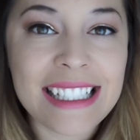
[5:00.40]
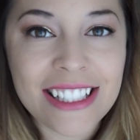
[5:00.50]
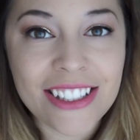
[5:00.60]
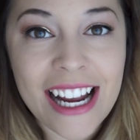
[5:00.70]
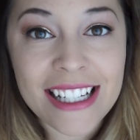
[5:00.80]

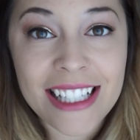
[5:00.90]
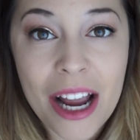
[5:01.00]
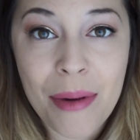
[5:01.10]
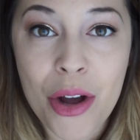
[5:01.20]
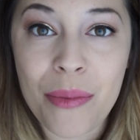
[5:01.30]
Until next
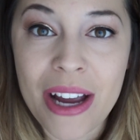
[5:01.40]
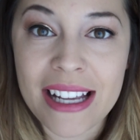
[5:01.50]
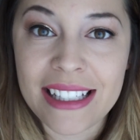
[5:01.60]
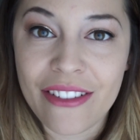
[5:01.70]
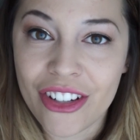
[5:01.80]
time, I hope you
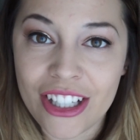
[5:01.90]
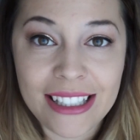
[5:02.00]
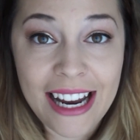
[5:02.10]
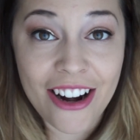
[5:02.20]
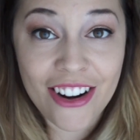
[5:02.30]
guys have a good
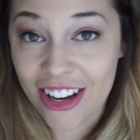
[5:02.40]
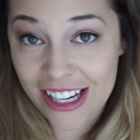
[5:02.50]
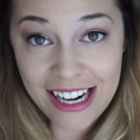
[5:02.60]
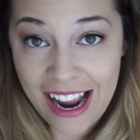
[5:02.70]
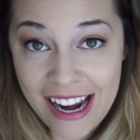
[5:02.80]
day or
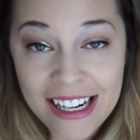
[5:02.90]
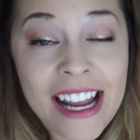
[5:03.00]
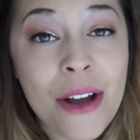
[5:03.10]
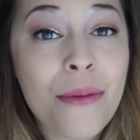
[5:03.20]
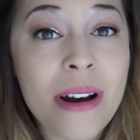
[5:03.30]
good night,
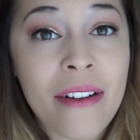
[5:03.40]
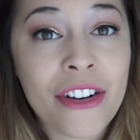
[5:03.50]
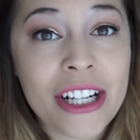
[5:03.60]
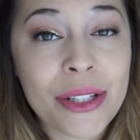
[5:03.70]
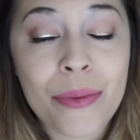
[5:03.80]
whatever
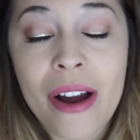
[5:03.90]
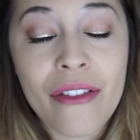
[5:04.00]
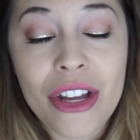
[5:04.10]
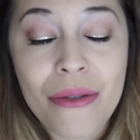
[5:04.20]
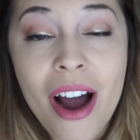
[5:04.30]
it is,
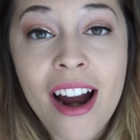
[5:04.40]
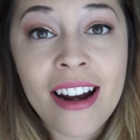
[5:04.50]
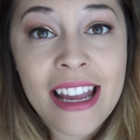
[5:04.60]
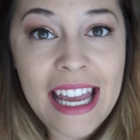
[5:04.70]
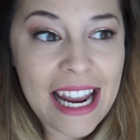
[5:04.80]
wherever you
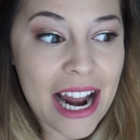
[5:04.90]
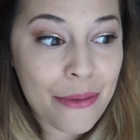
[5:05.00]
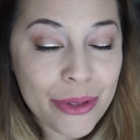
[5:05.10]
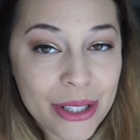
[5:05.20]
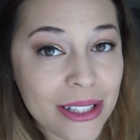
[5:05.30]
are. And I
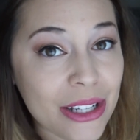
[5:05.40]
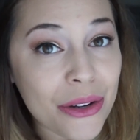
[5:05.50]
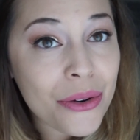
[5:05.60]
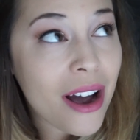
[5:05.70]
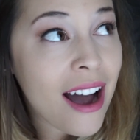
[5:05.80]
will see
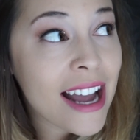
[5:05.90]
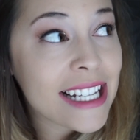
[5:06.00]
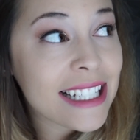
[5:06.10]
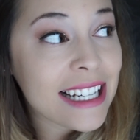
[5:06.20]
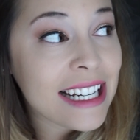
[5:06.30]
you
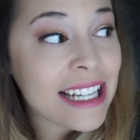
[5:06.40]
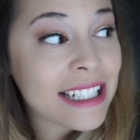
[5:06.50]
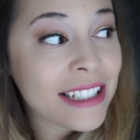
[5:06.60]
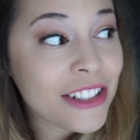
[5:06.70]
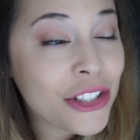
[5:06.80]
guys
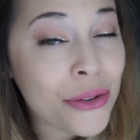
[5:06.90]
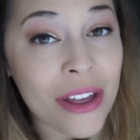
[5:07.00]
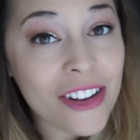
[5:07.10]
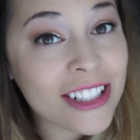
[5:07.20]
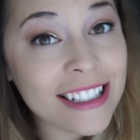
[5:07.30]
in
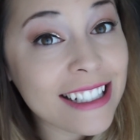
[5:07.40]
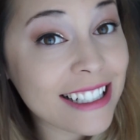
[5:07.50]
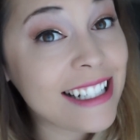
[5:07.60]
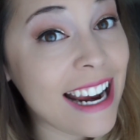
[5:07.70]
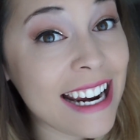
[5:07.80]

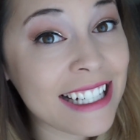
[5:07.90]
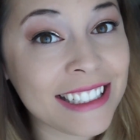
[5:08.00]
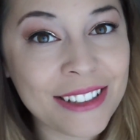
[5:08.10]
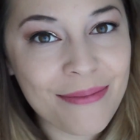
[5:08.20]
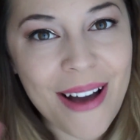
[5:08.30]

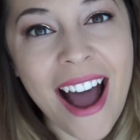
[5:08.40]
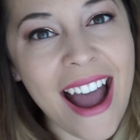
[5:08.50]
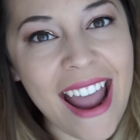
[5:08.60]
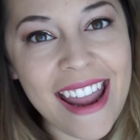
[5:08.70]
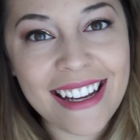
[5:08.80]
2016.
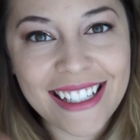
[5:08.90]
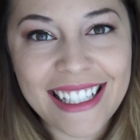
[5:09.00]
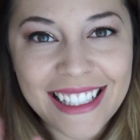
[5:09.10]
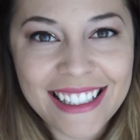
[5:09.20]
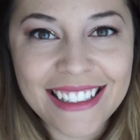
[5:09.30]

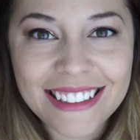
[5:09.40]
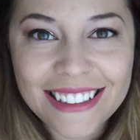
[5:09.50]
Bye.